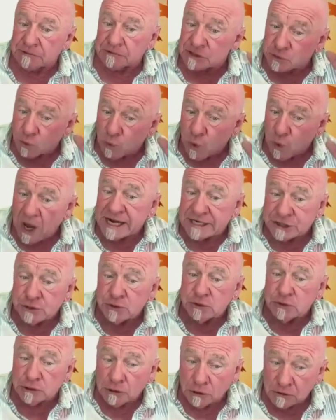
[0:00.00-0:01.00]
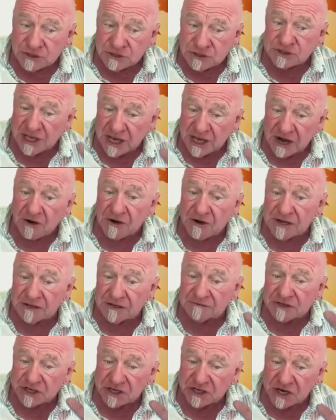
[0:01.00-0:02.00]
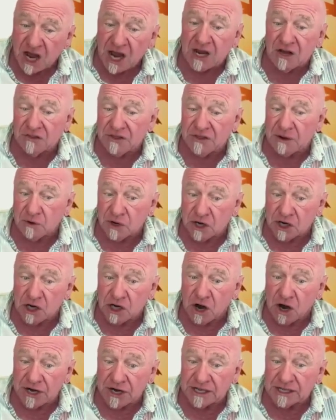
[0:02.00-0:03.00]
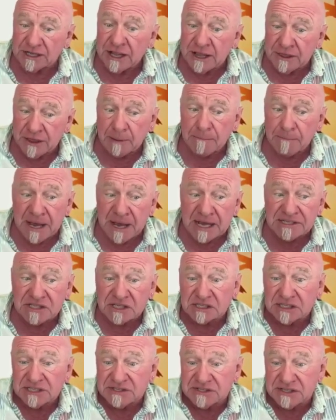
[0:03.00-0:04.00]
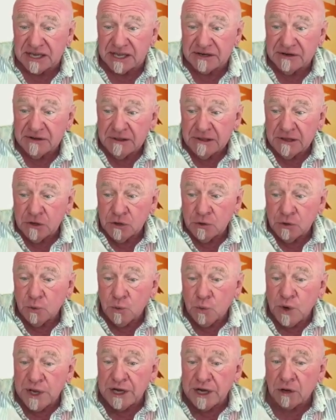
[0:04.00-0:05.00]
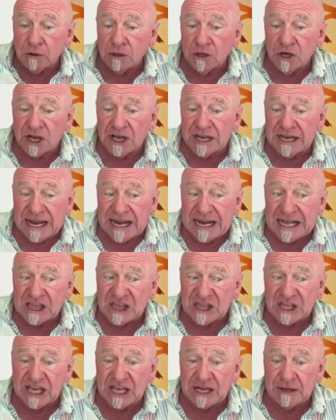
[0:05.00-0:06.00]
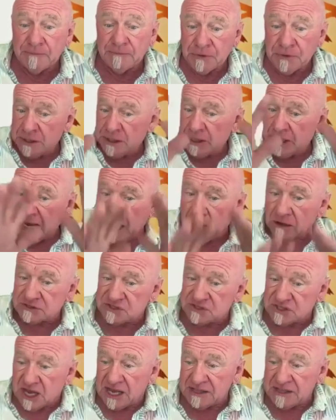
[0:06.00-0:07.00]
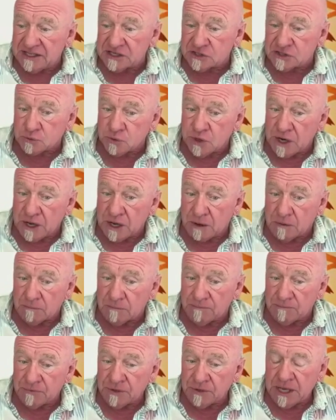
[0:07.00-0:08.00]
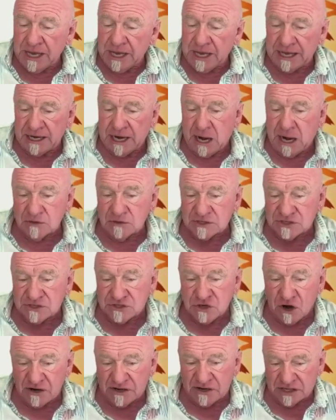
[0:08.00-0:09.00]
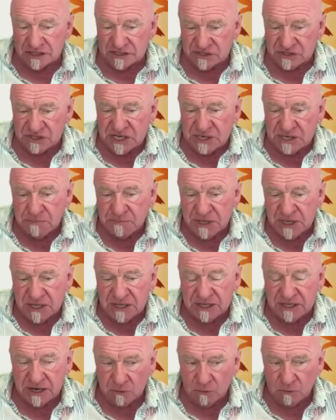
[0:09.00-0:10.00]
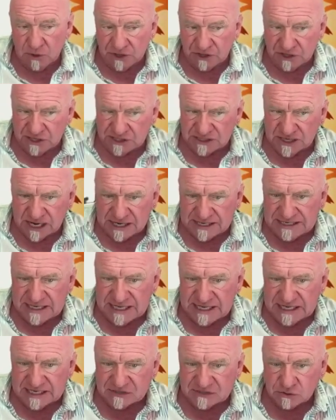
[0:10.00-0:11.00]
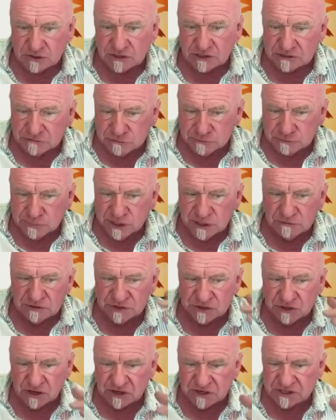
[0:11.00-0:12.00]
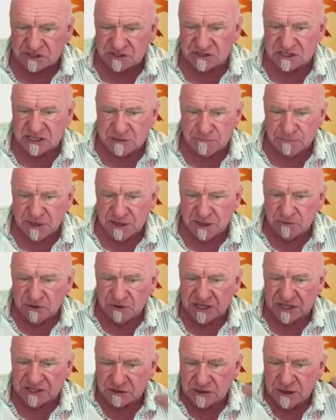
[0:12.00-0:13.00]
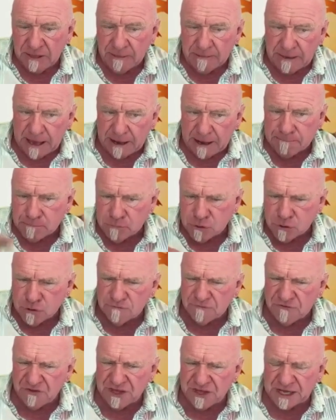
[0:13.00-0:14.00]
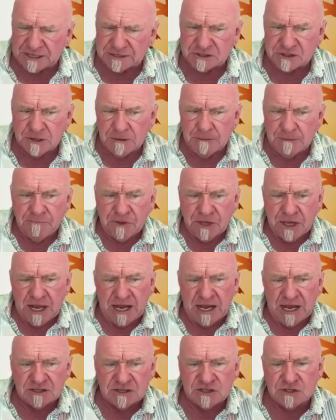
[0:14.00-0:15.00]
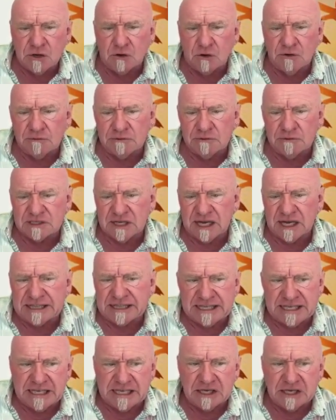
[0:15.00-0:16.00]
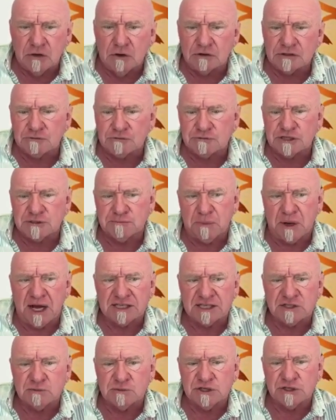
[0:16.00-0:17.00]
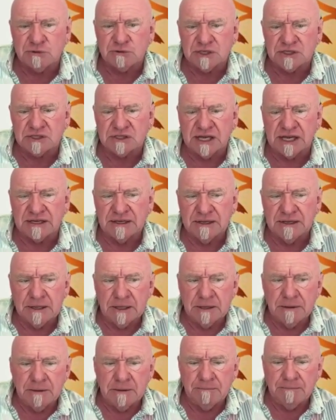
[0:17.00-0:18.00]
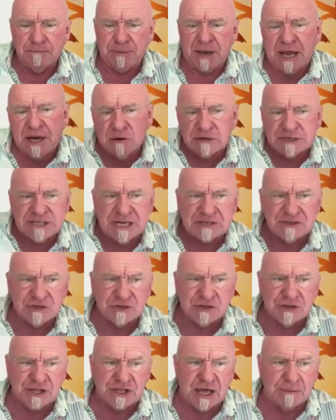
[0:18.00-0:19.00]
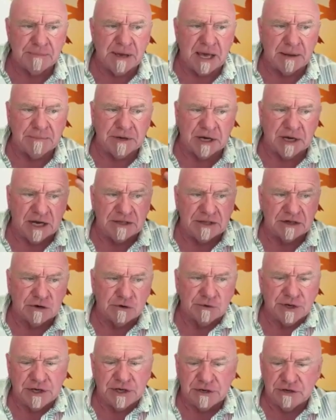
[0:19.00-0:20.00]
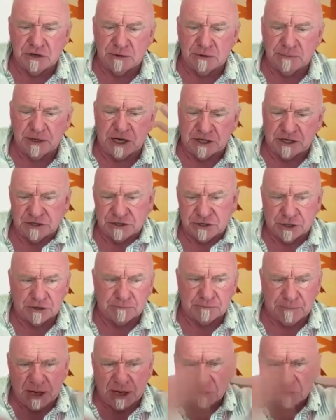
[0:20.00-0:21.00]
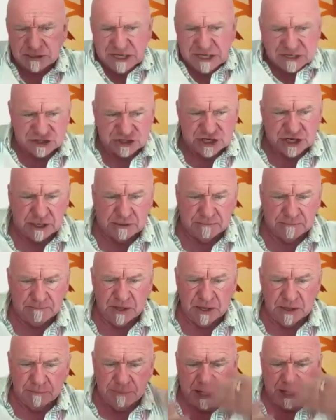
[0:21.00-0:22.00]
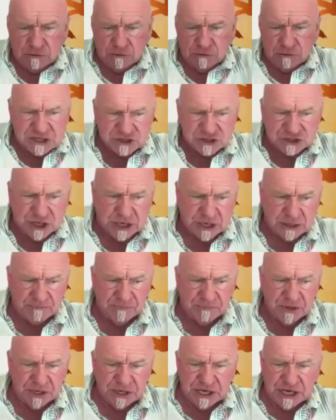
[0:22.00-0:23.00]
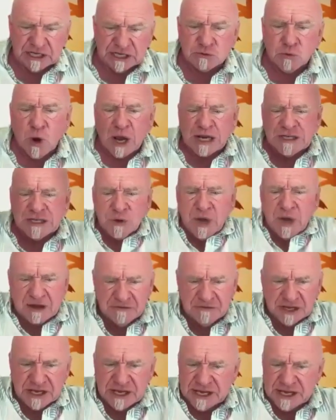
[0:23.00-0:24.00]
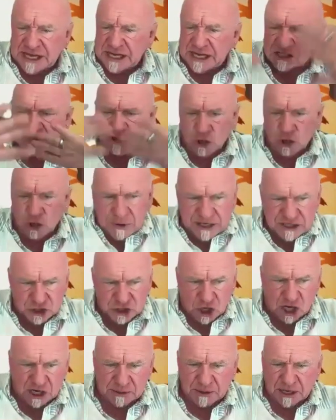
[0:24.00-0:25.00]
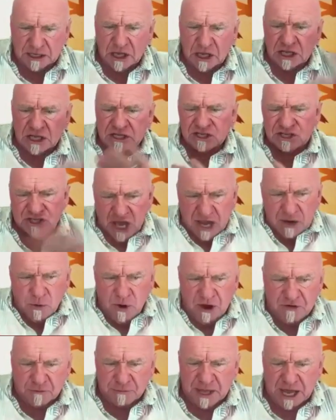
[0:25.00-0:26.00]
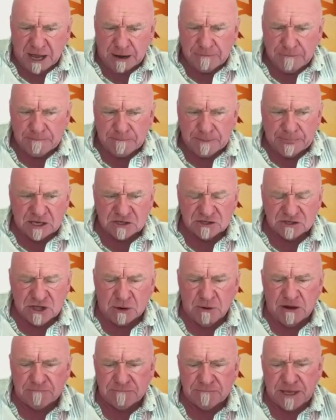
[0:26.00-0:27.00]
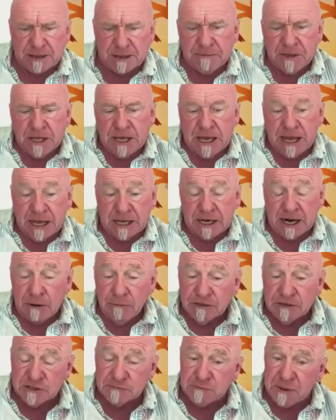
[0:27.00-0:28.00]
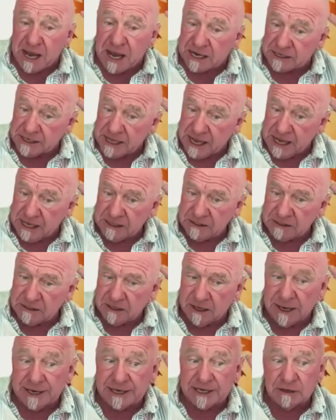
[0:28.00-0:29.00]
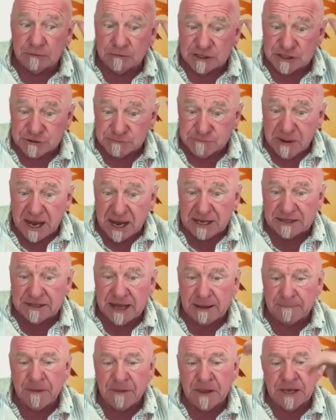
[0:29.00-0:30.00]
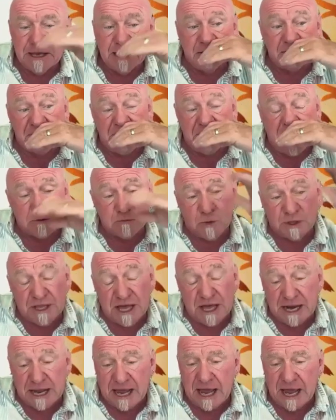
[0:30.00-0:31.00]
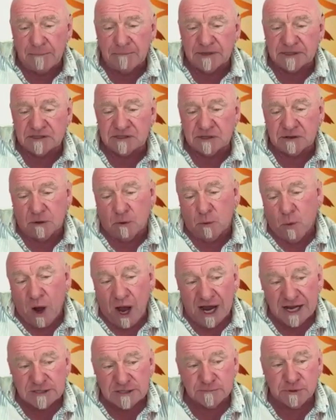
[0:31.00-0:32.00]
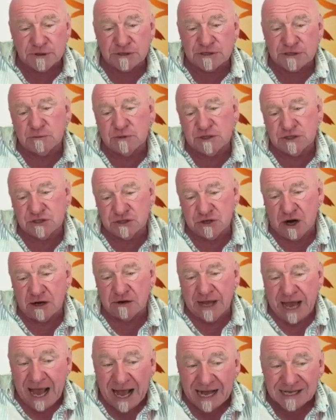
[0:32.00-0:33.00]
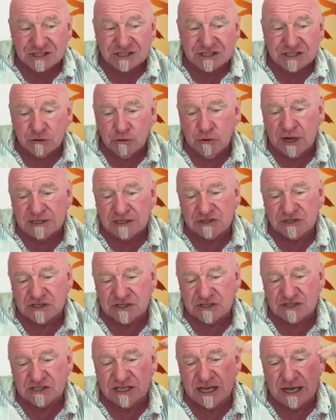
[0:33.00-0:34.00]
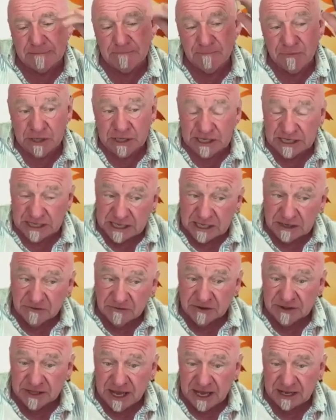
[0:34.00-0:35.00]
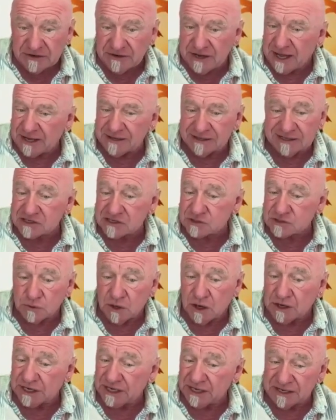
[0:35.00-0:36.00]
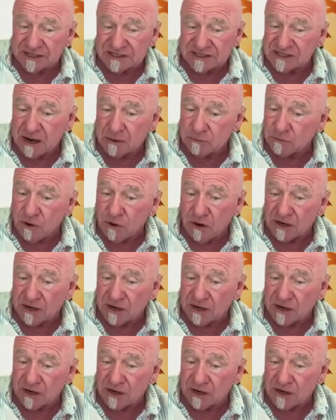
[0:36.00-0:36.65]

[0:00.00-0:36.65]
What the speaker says: It was way too close to the area of denial they were guarding that basically said, we don't look at anything outside this realm. And I was starting to seep in there with these ideas, or spirit was starting to seep in with these and move things. And so it was like the ego's response, which was like, pay no attention to that man behind the green, behind the curtain. Pay no attention to him. Pay no attention to him. He's way too heavy. He doesn't know what he's talking about. Stay away from that. Stay away from that. And I respect that. I can respect that. In fact, when that happens, a wise person would start asking questions and saying, even that, not that it's wrong. Again, it's not